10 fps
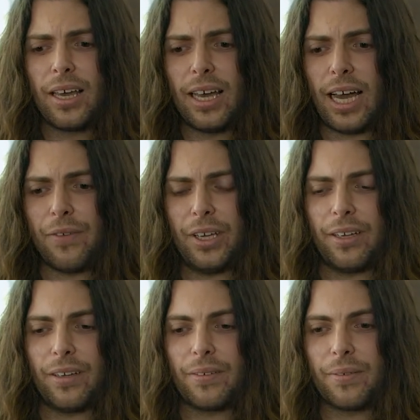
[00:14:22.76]

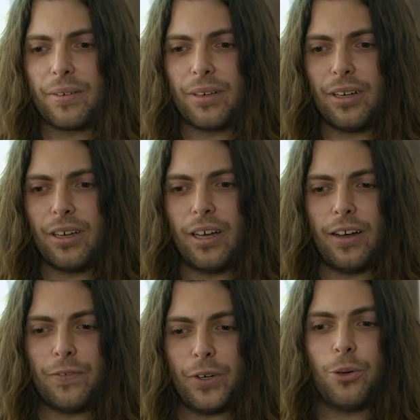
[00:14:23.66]
having
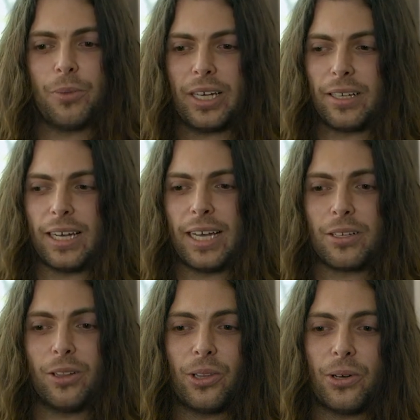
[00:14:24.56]
a film that has
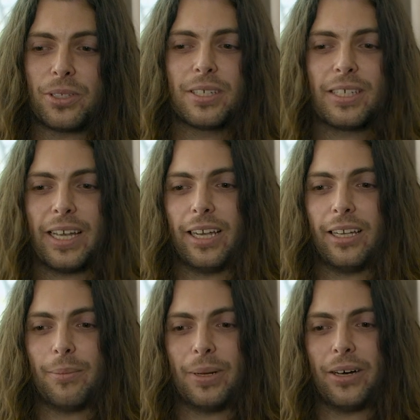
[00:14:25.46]
a lot to say
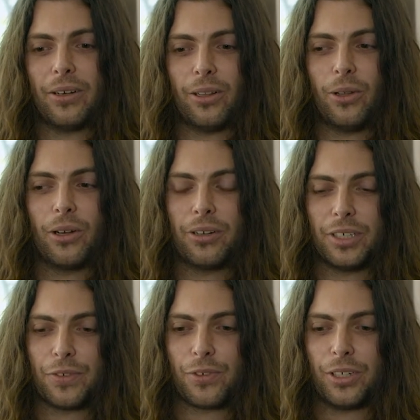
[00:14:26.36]
about a lot of
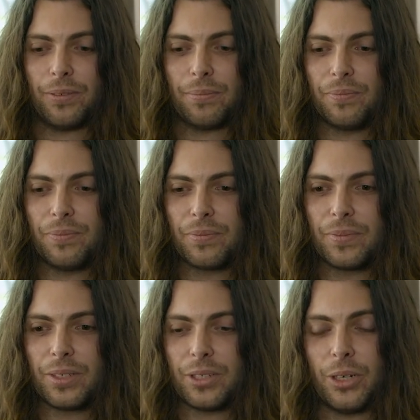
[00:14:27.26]
different
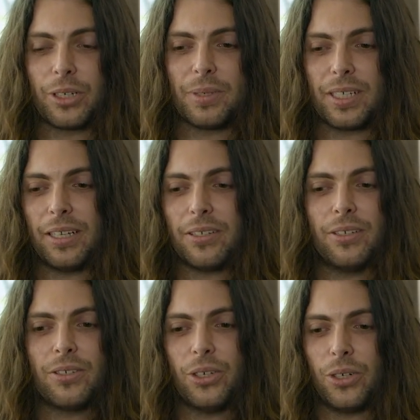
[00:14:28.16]

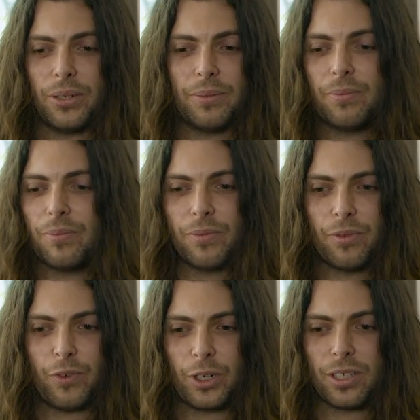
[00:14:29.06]
circumstances,
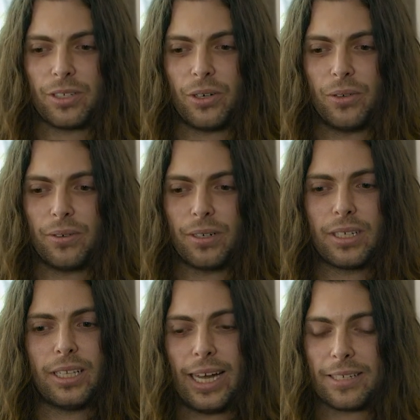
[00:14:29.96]
focuses on
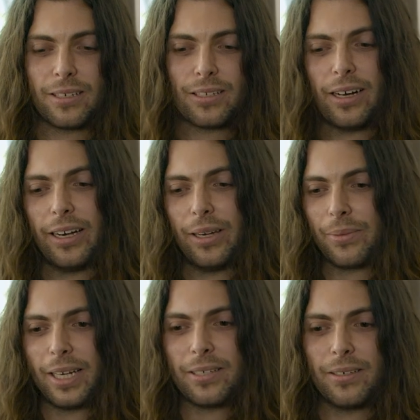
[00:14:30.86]
class, society,
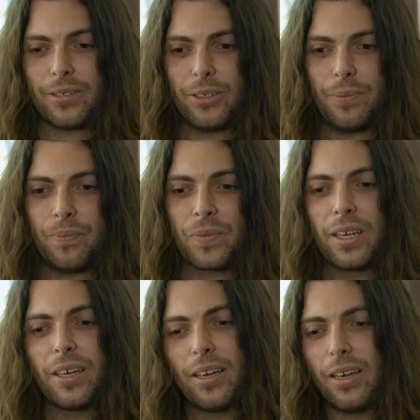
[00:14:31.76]
racism,
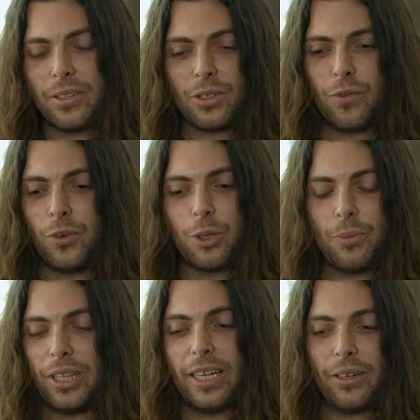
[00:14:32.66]
and so forth.
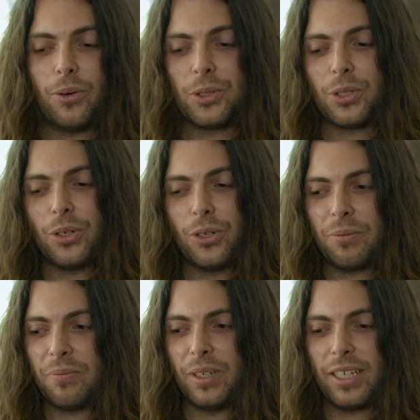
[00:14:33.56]
But then it also
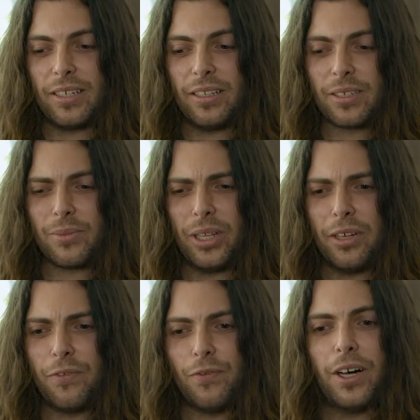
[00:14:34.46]
is in this
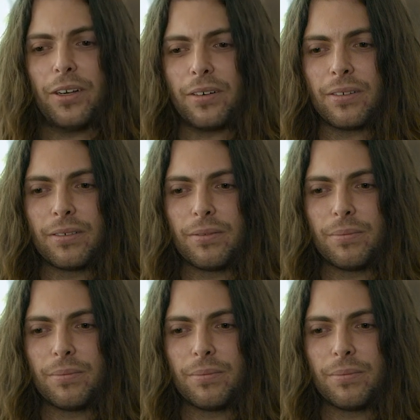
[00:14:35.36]
really fun